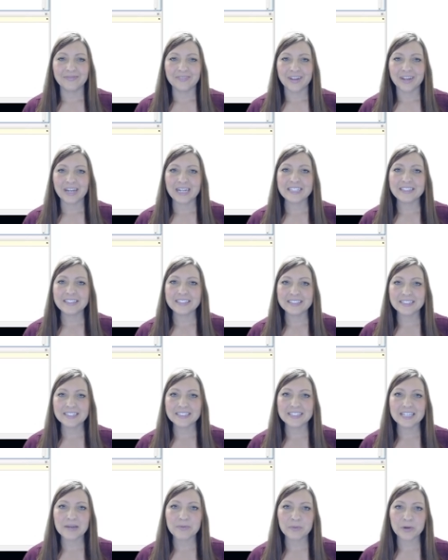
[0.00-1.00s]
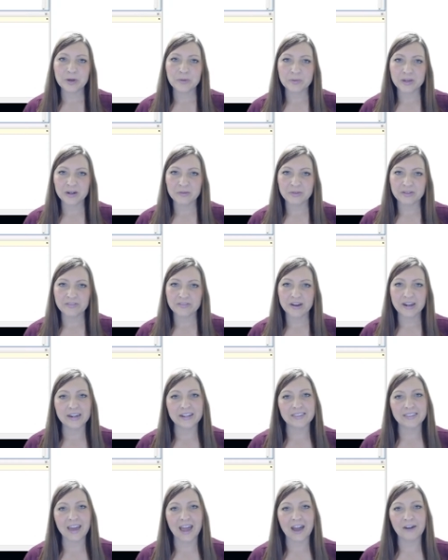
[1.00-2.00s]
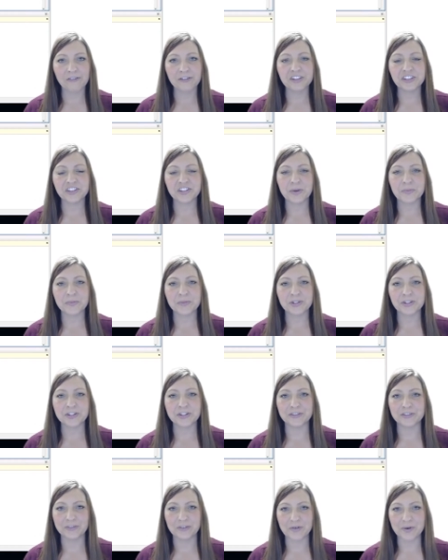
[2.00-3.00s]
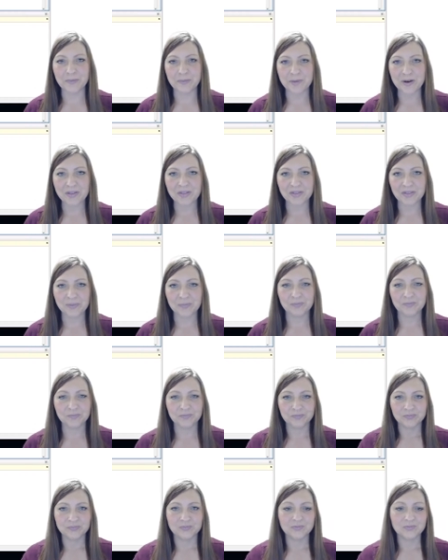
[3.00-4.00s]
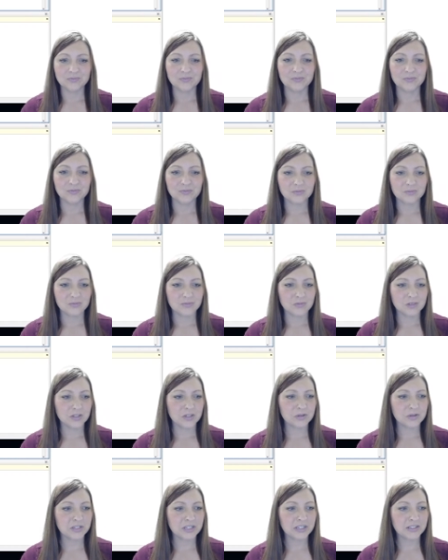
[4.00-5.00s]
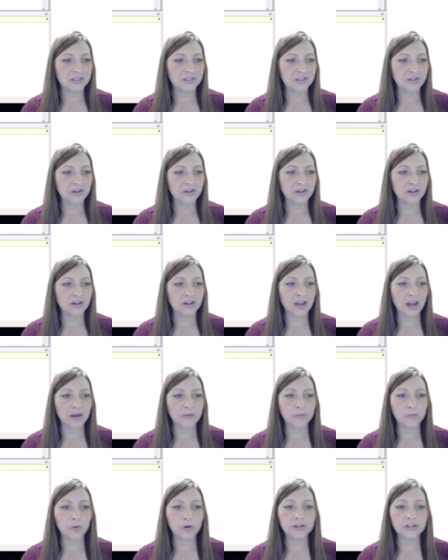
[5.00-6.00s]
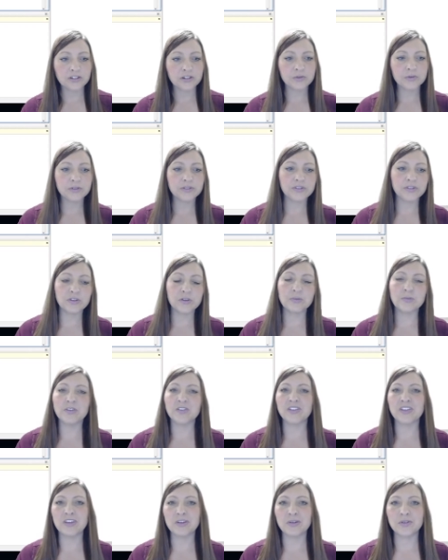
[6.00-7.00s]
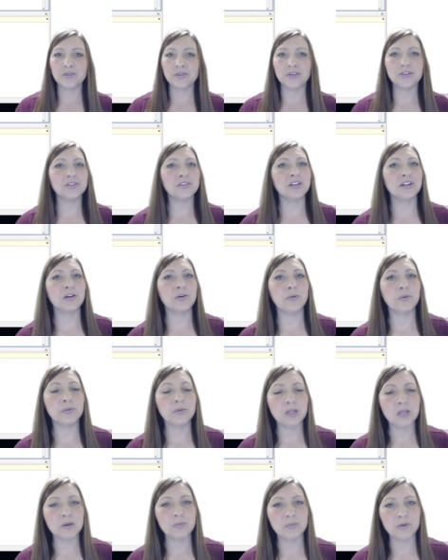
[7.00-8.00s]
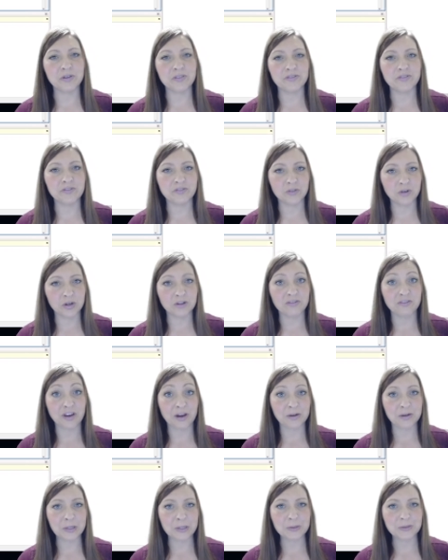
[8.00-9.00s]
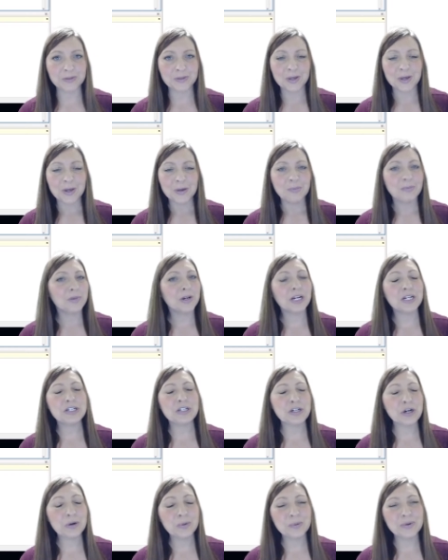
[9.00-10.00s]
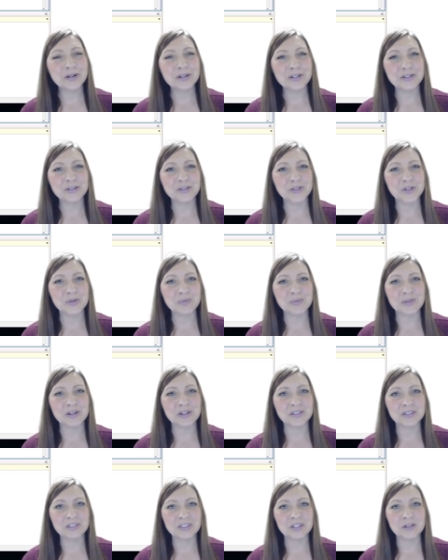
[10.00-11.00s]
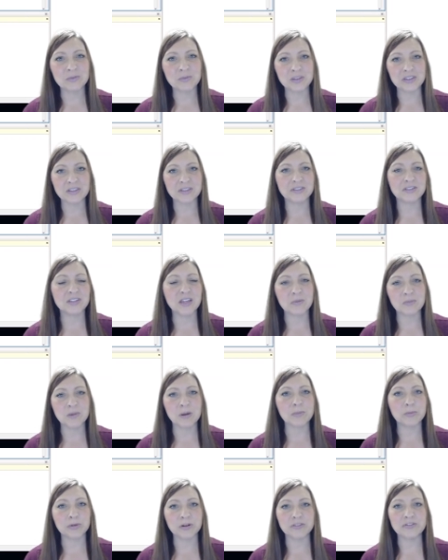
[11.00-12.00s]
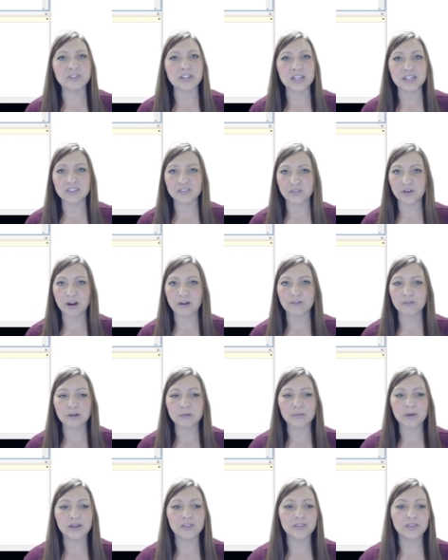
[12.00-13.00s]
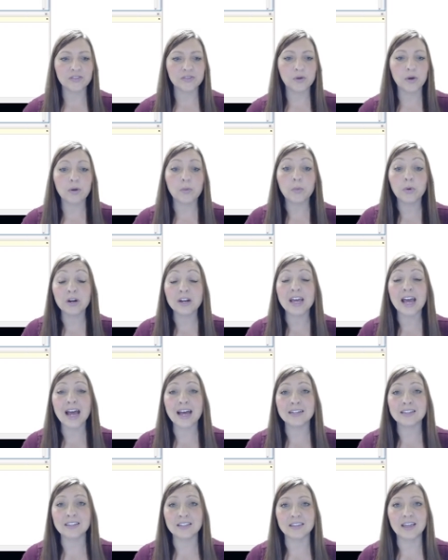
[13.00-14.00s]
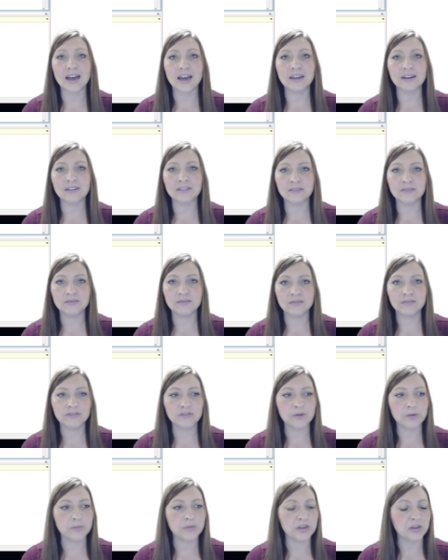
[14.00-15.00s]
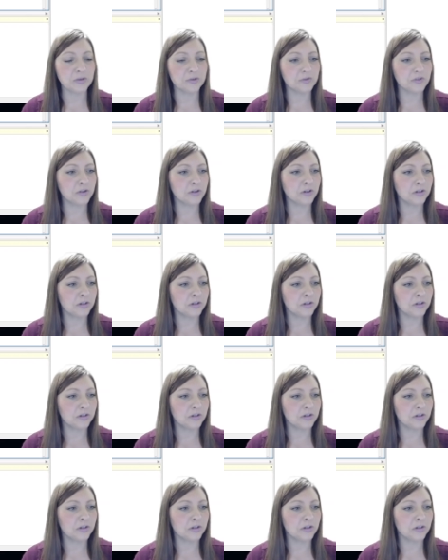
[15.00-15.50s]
In this example, I'm going to be finding the average temperature for a month. So to get started, I want to assume that the user is going to only input good values, but I don't want to assume that it's going to be the same number of days for every month. So I want to ask that from the user.